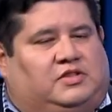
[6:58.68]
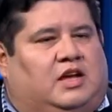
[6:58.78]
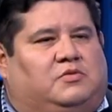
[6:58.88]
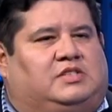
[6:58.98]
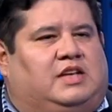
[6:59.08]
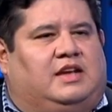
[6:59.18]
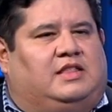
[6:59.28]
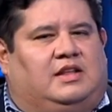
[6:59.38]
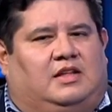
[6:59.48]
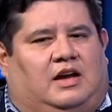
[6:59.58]
thing I would say
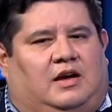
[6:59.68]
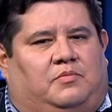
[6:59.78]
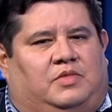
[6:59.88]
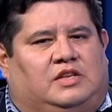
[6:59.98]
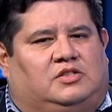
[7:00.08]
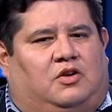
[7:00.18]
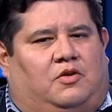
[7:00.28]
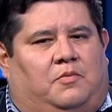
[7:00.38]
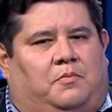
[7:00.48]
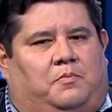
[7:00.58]
that these
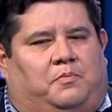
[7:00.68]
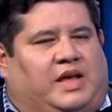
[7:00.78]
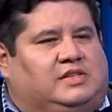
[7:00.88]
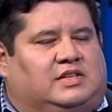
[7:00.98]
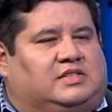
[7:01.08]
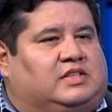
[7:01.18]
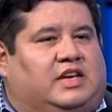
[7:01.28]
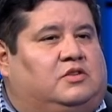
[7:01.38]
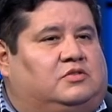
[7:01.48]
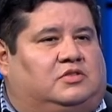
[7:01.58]
are basic
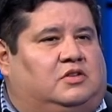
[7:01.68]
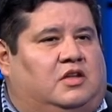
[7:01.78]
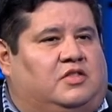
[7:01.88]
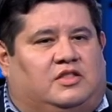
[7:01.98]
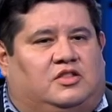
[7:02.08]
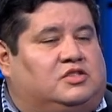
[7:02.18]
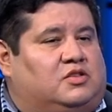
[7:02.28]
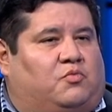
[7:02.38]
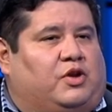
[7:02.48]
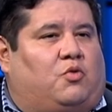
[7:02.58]
skills that
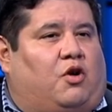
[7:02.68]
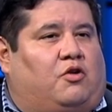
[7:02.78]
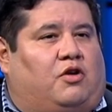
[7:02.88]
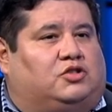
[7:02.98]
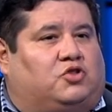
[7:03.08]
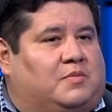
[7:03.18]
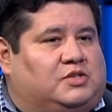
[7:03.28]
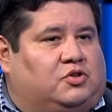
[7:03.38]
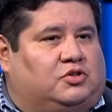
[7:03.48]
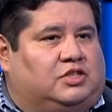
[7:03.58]
doesn't require a trauma
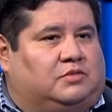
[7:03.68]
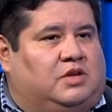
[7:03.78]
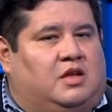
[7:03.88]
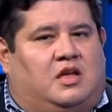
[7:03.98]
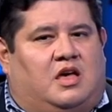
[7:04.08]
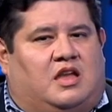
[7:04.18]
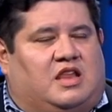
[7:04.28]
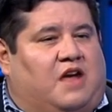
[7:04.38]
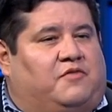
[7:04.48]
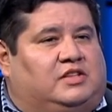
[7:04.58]
surgeon. An
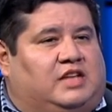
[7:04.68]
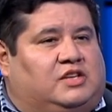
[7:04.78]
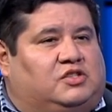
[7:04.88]
everyday